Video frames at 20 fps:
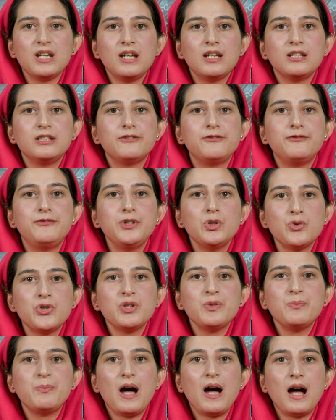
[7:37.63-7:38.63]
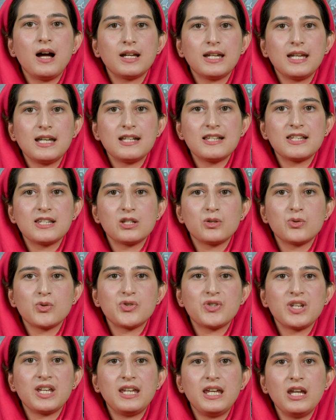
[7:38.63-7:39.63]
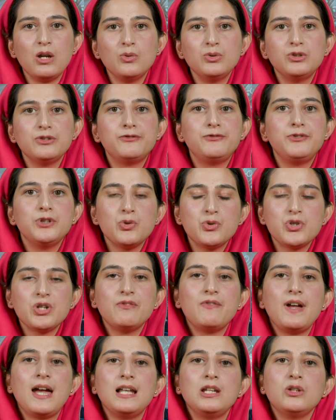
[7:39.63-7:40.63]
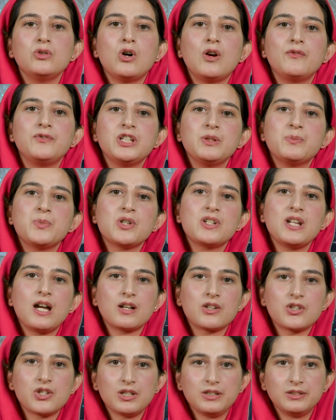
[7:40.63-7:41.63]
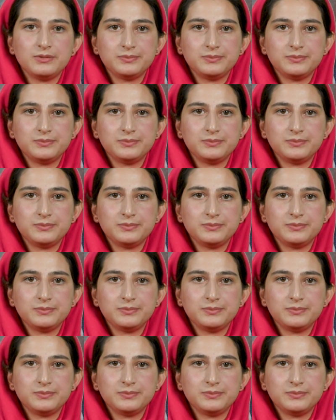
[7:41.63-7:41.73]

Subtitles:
the future markets to secure the future value of their production.